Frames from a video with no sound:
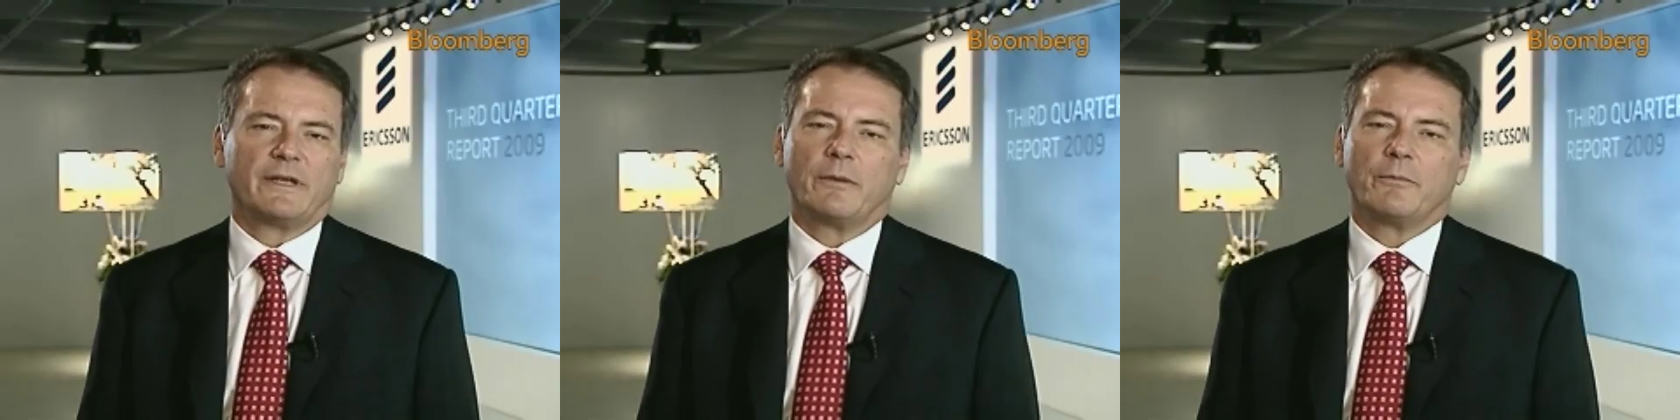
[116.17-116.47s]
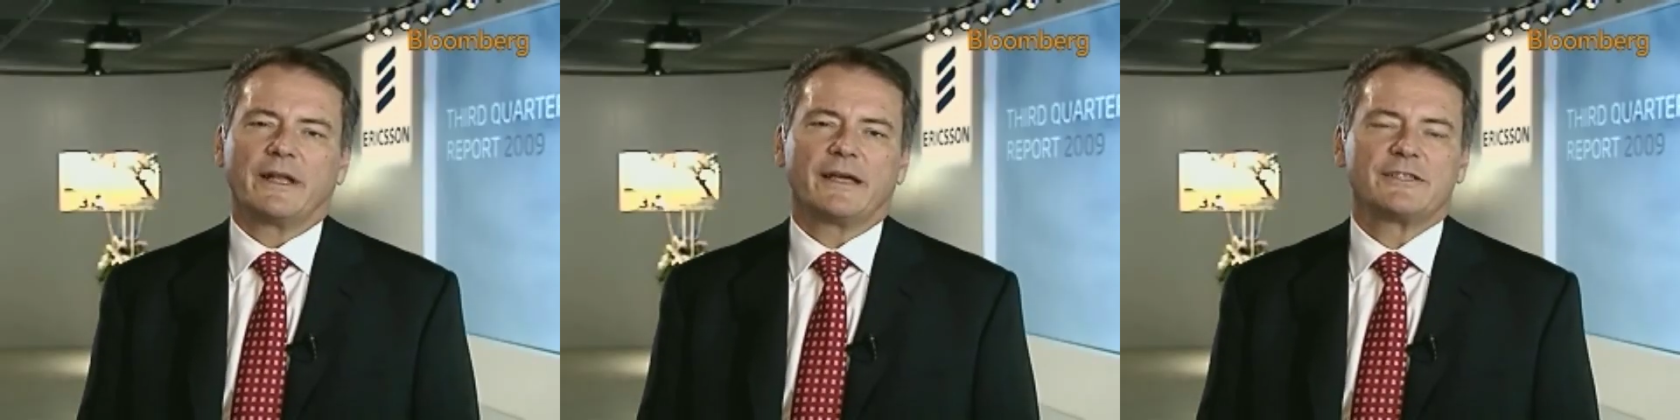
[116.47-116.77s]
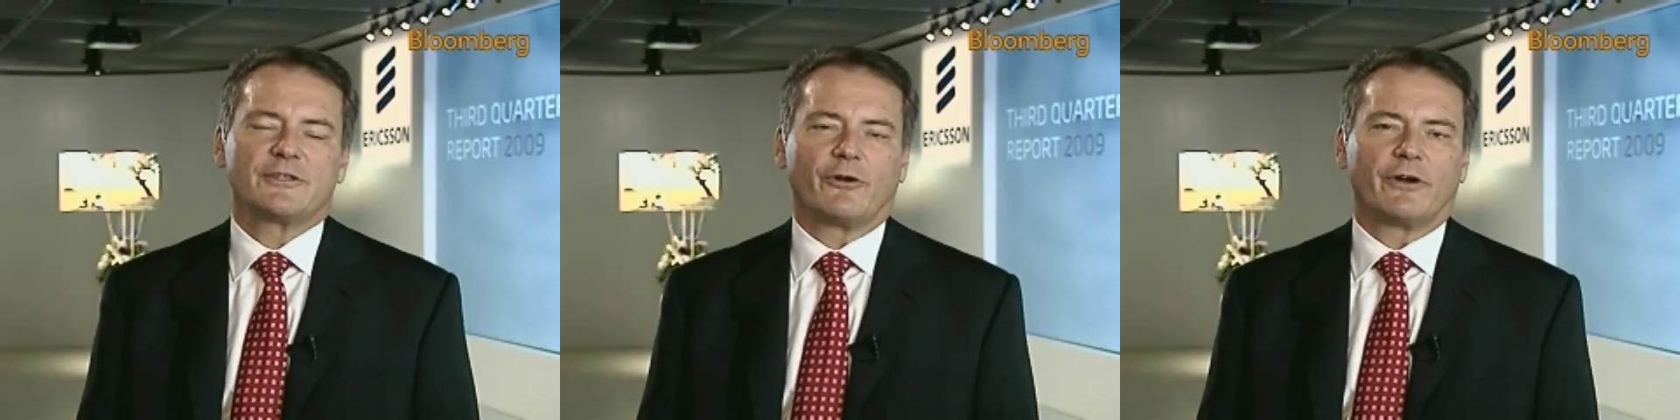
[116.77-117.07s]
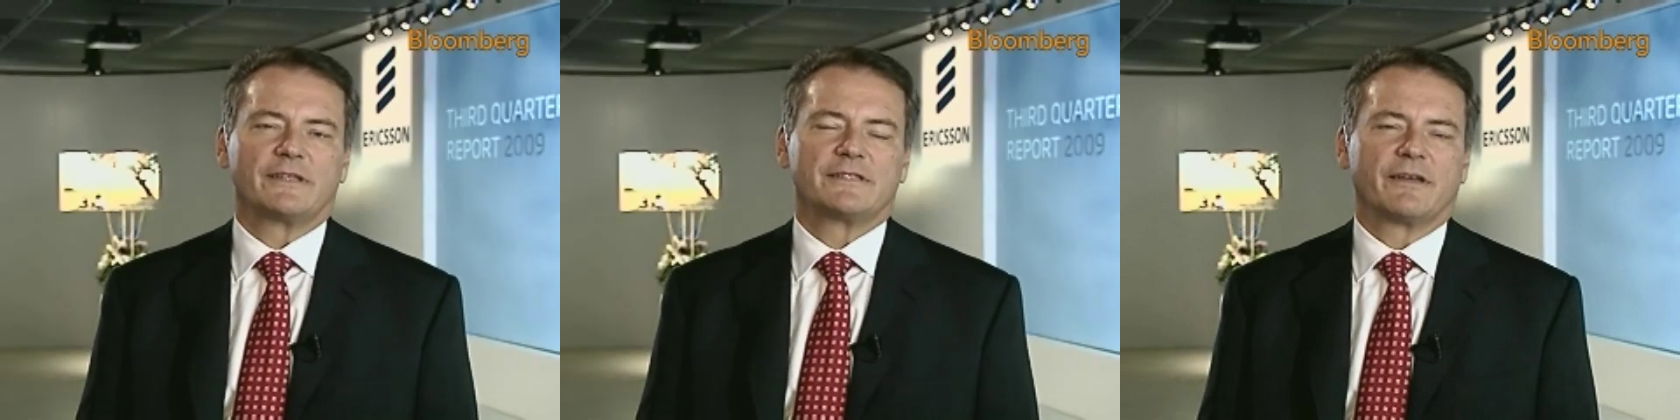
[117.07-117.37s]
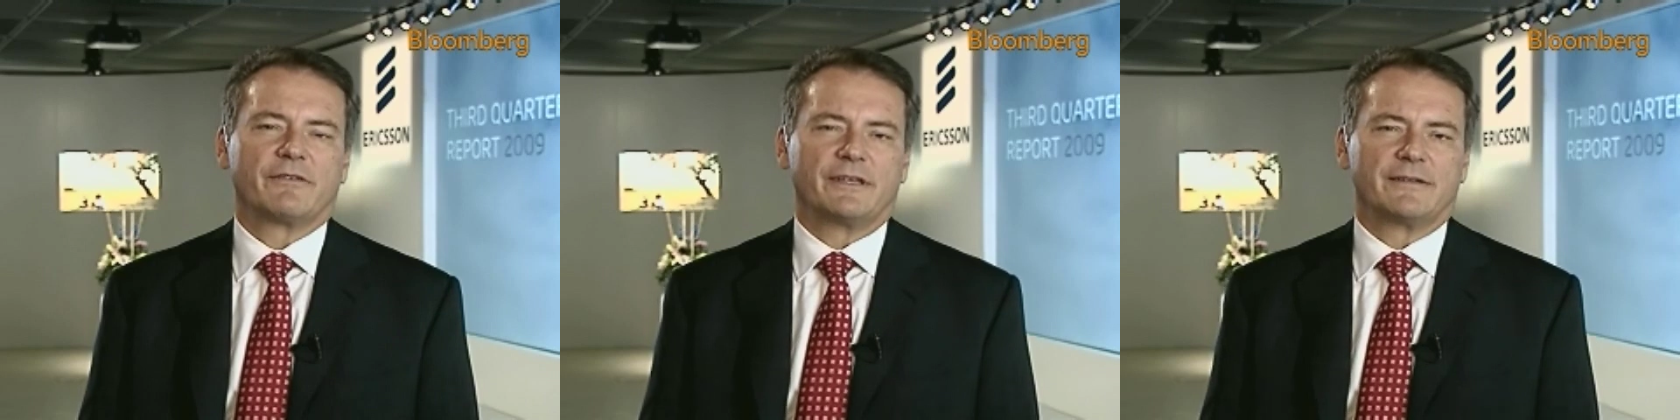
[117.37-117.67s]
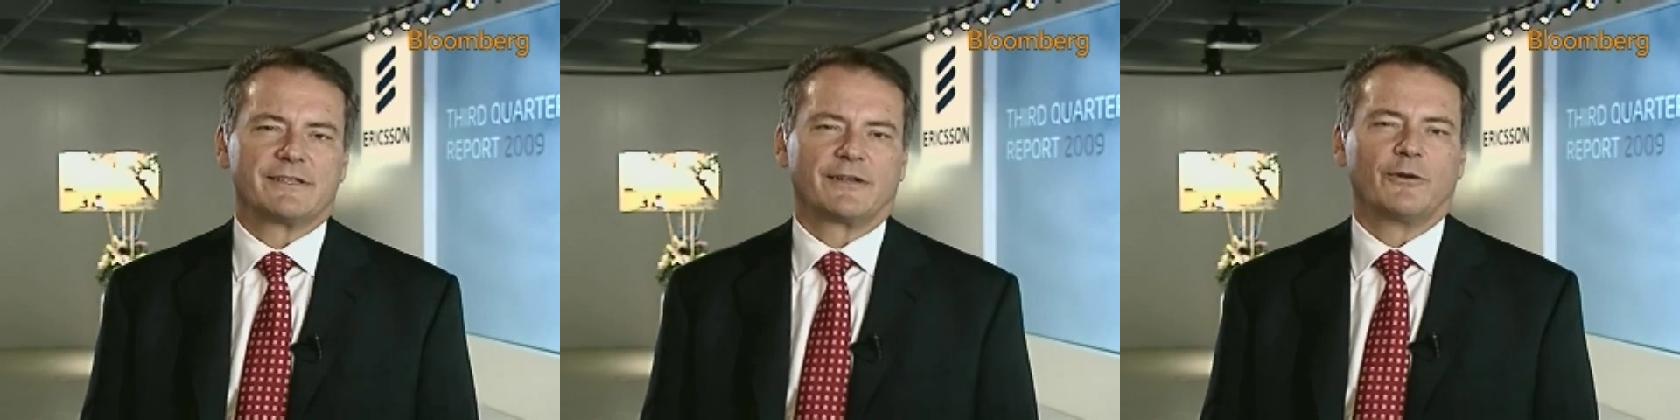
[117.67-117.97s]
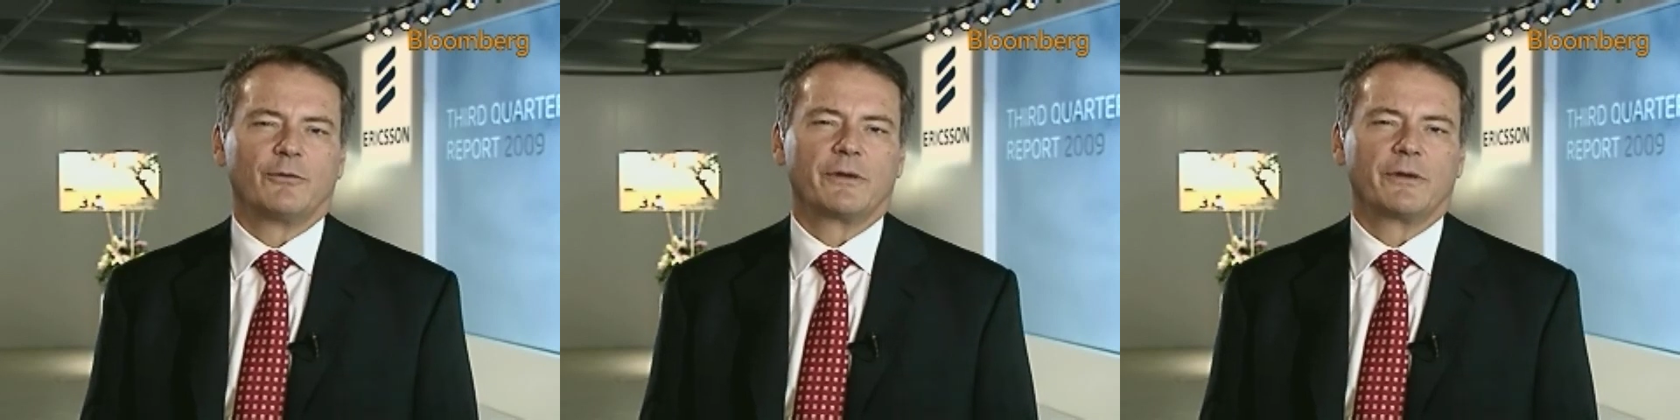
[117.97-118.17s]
Well, when I started seven years ago,